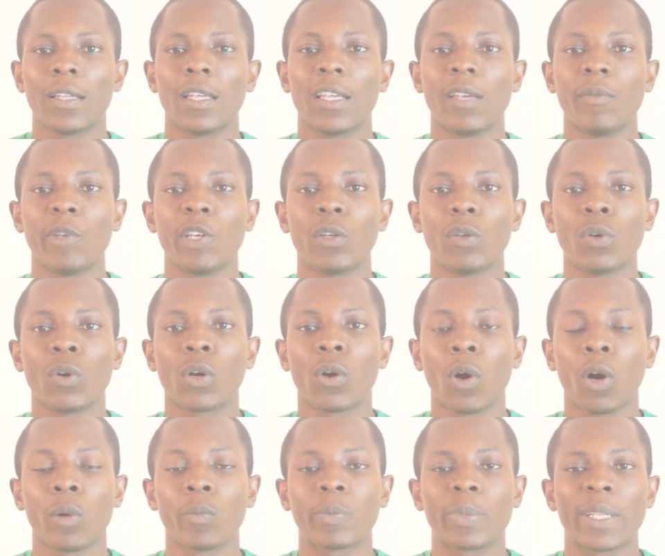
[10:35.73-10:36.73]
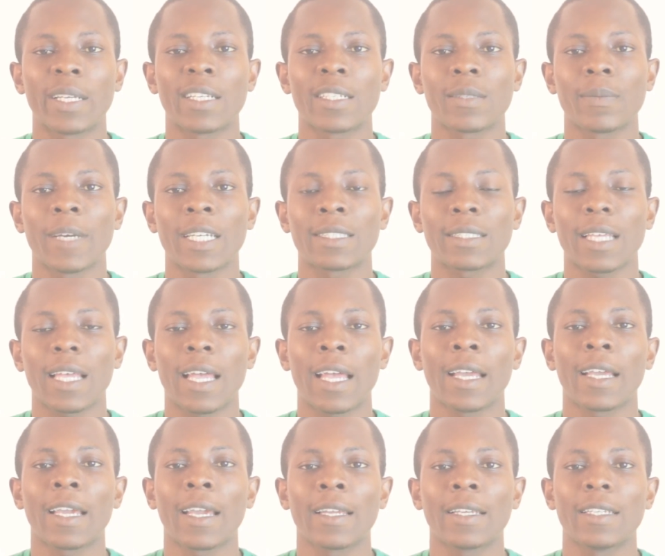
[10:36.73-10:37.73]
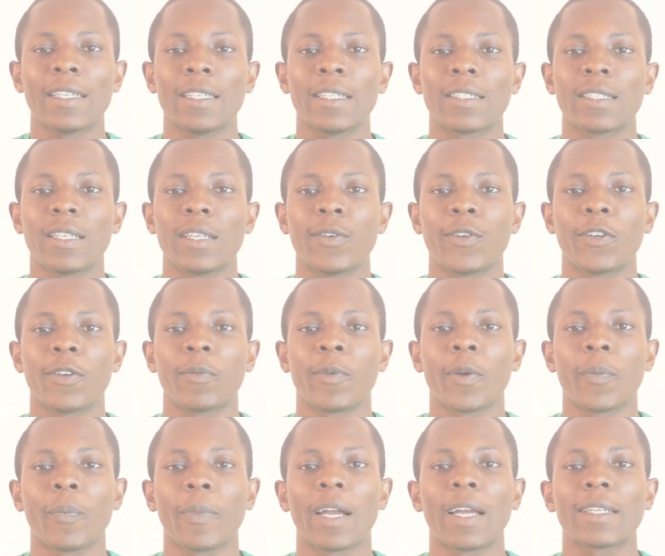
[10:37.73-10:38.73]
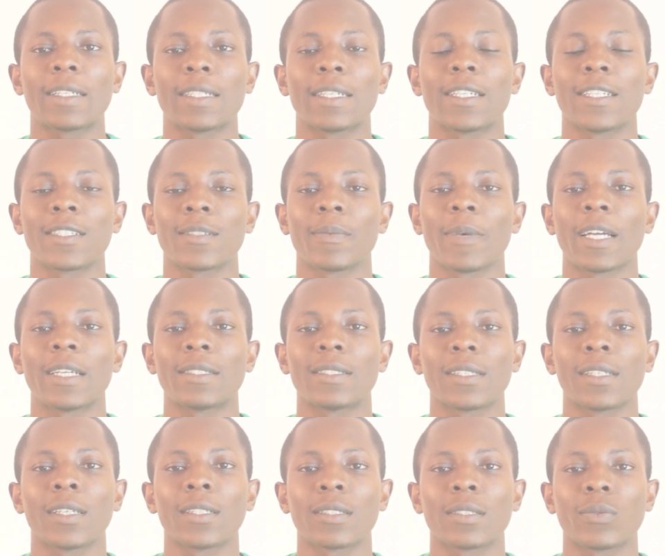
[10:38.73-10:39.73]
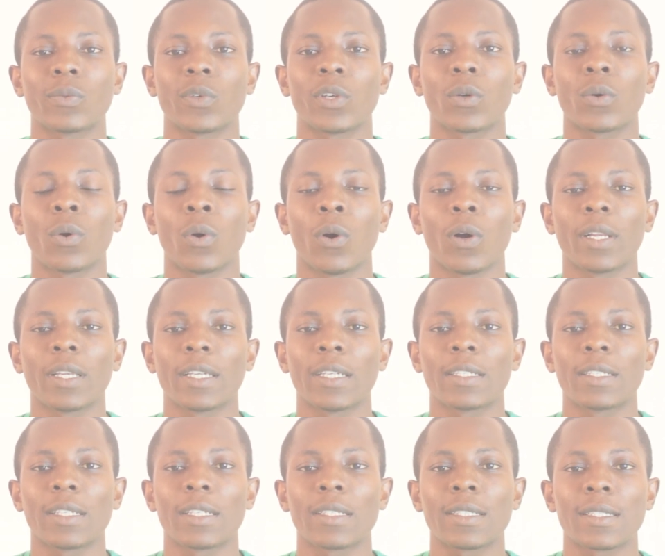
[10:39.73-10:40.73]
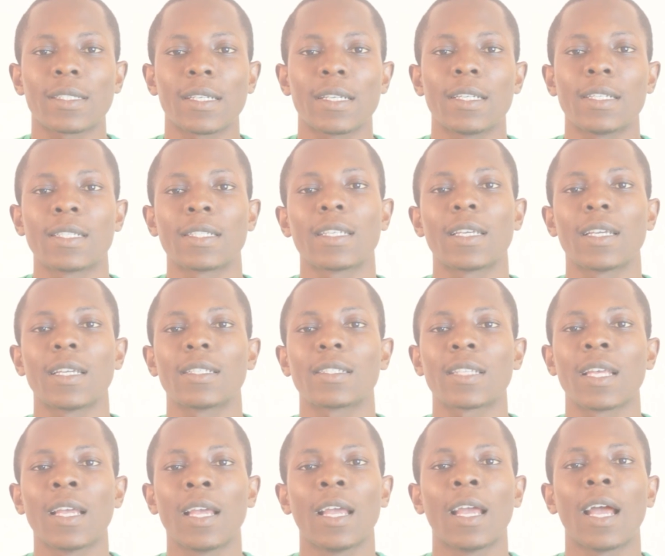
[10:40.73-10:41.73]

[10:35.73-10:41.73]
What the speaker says: It may look complex, but I can easily remember this by just recalling the sentence,